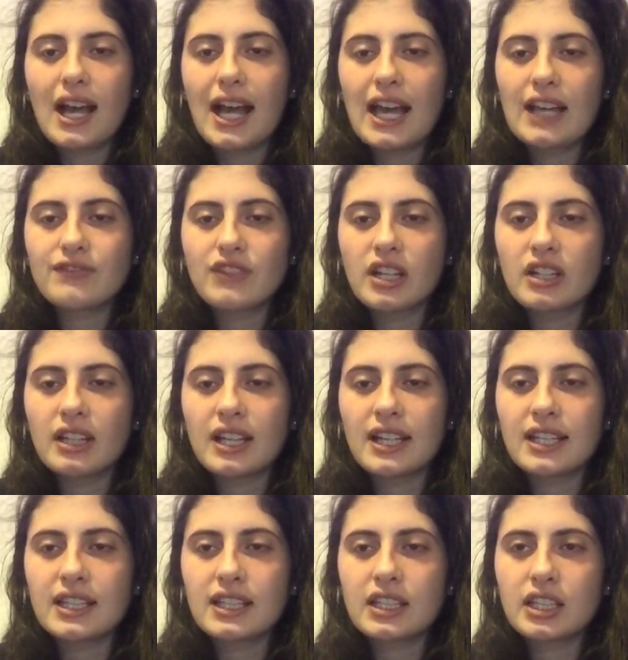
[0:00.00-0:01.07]
I felt
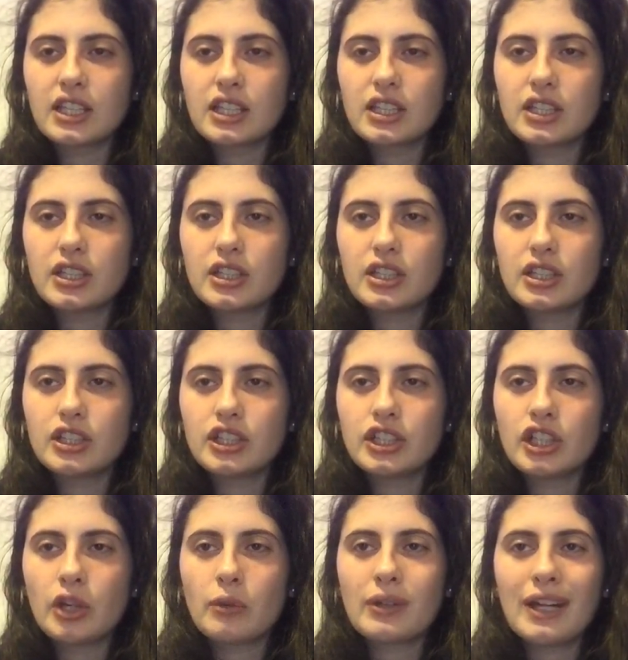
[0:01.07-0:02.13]
like,
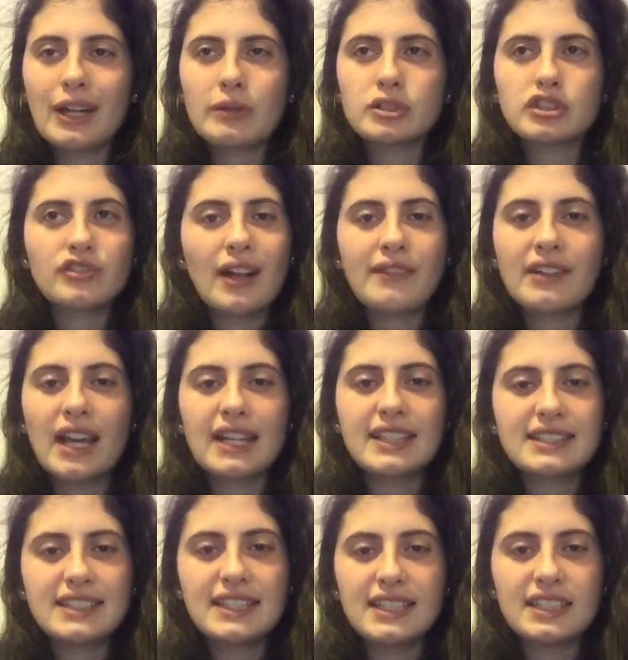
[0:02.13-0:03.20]
when I was around
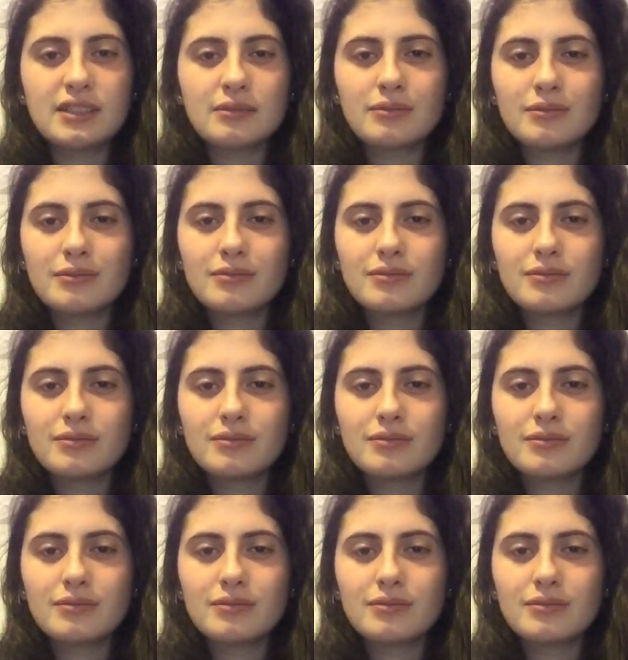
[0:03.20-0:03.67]
19,